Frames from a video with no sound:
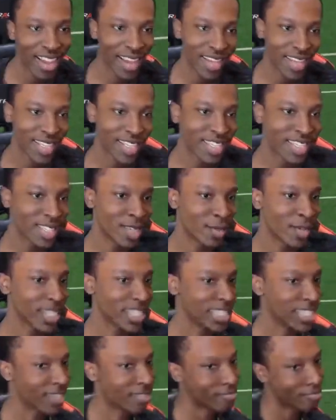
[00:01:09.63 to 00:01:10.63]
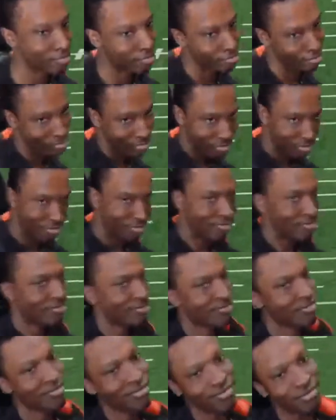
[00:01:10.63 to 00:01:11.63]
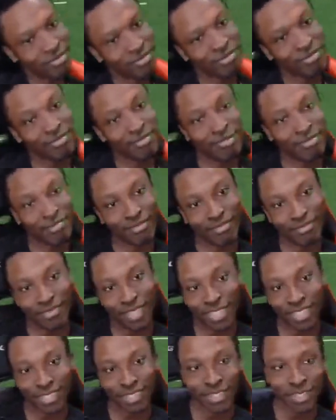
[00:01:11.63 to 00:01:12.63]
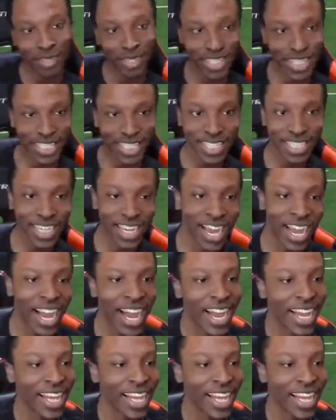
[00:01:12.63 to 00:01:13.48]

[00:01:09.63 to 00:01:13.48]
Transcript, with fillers: This is too easy. Hmm, that's too easy.